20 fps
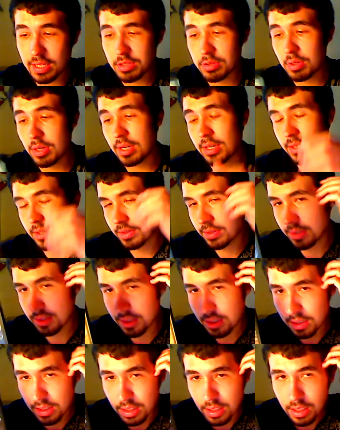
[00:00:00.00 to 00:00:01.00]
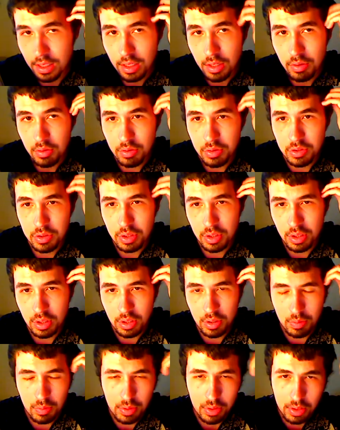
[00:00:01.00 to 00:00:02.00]
Trials, which
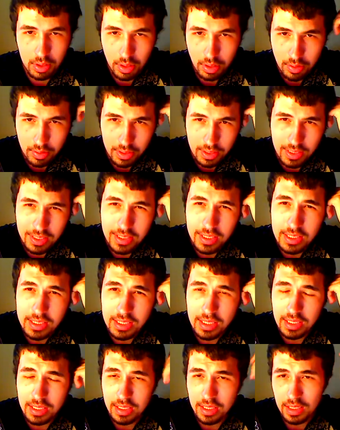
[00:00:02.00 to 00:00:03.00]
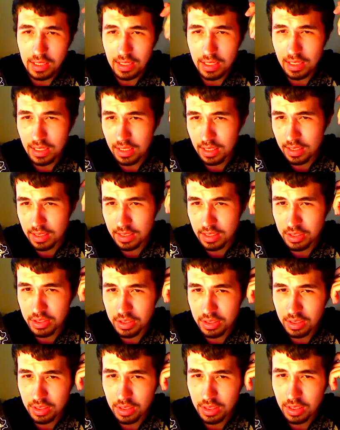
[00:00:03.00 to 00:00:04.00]
were included in the Sith
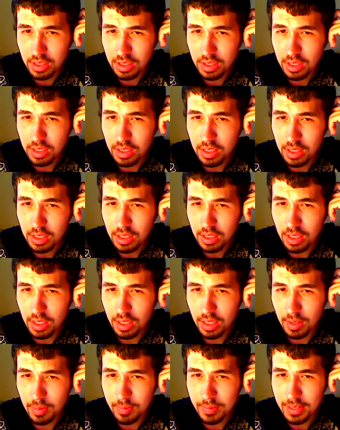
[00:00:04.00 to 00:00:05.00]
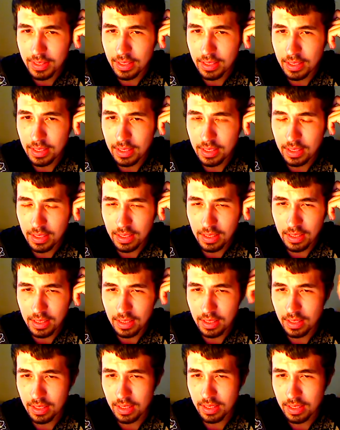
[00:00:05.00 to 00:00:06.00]
edition, but
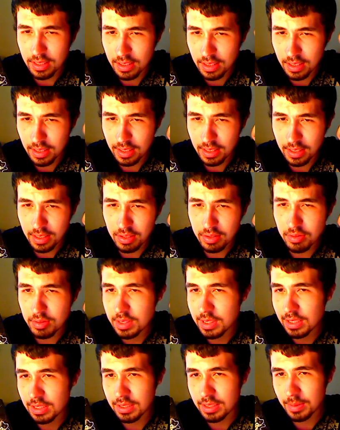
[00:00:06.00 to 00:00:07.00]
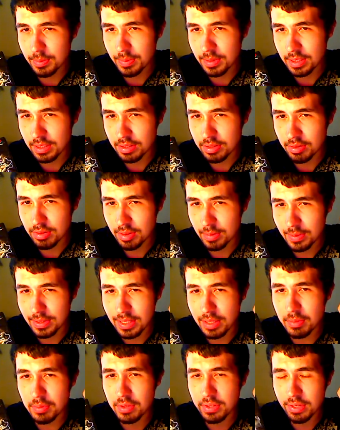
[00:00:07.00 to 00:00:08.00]
in like the 360 and PS3, but
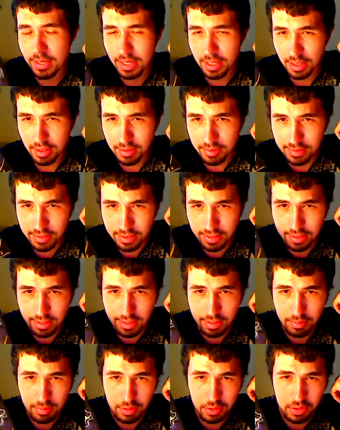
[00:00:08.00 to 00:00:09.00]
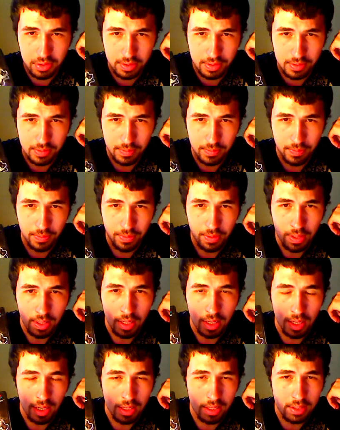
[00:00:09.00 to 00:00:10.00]
they were not included in the original.
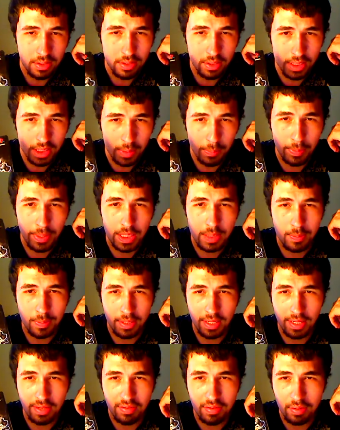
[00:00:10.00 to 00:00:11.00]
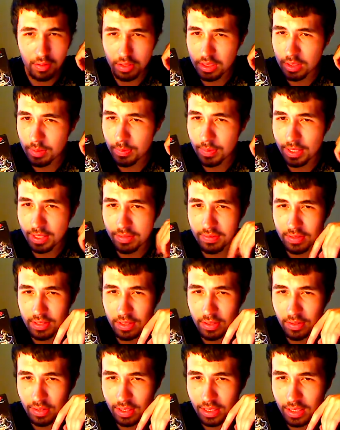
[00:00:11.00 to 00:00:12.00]
And it also has a Bespin level, which I believe is
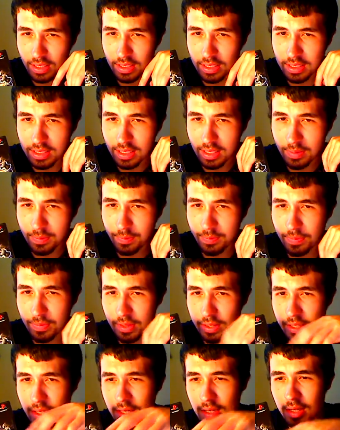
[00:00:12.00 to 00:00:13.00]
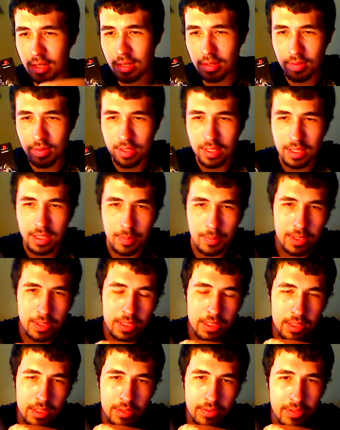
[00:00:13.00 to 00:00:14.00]
only on this game, only on the
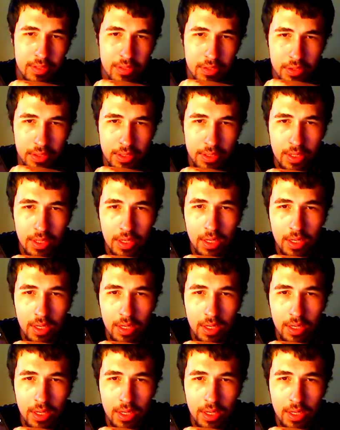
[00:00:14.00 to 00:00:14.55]
PS2 version.